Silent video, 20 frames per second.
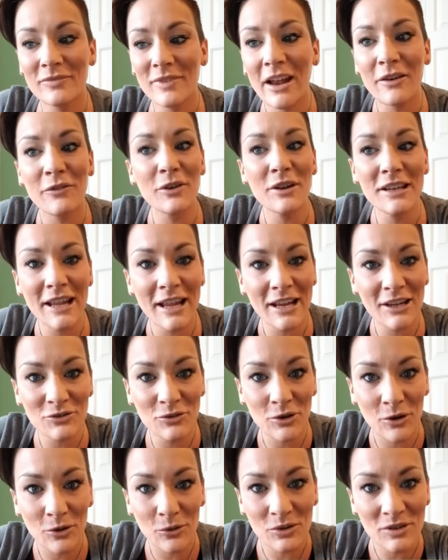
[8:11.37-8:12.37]
everyday
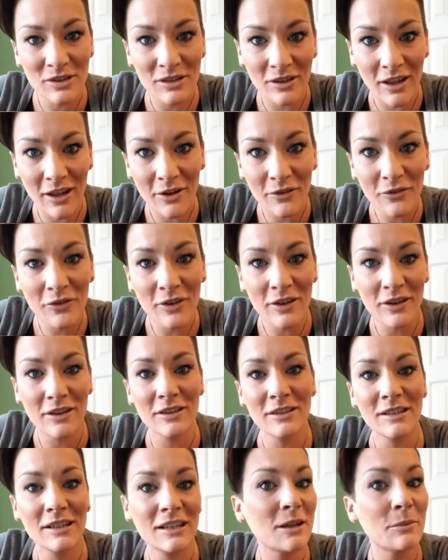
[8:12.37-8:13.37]
struggles in life
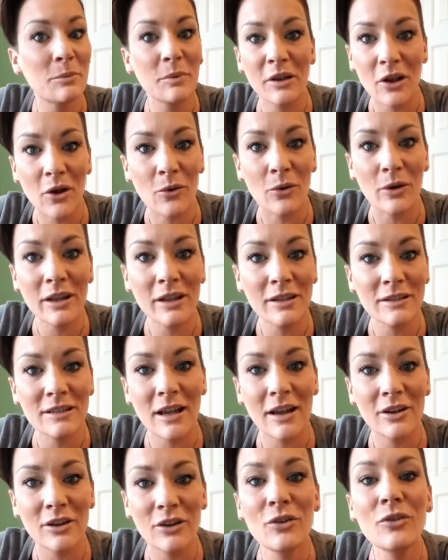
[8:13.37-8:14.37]
uh, to keep it going as
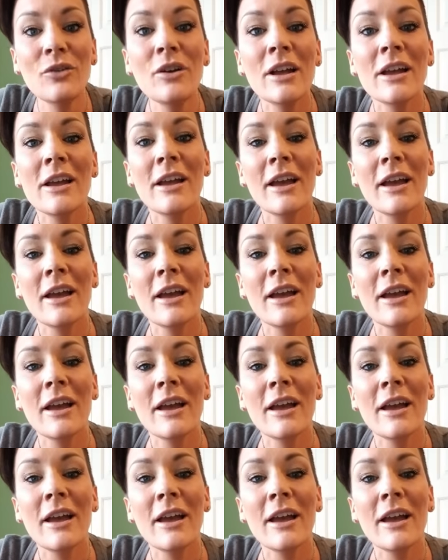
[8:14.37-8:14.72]
I do.